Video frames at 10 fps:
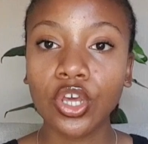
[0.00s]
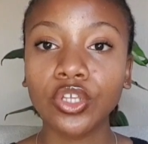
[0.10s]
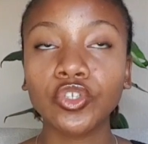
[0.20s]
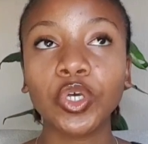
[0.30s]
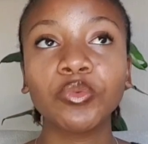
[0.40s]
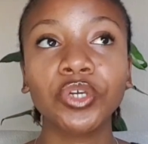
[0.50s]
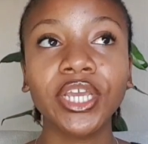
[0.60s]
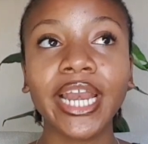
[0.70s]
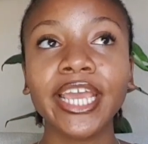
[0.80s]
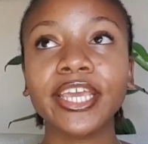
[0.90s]
So I'm
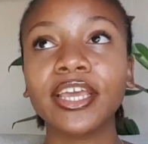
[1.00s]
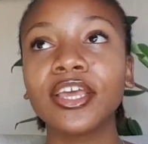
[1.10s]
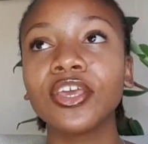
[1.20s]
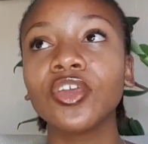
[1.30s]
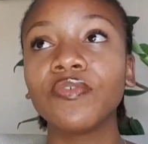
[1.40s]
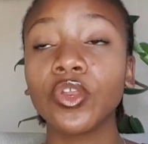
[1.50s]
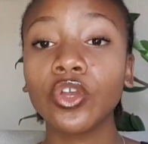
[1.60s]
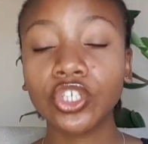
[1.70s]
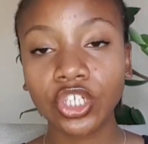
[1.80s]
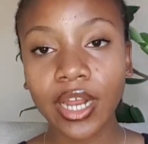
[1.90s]
talking like your
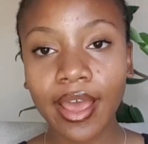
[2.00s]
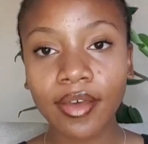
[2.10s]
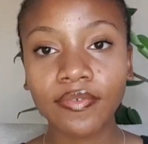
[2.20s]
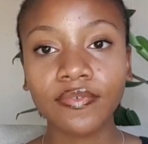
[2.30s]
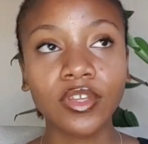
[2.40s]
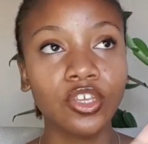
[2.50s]
videos should have,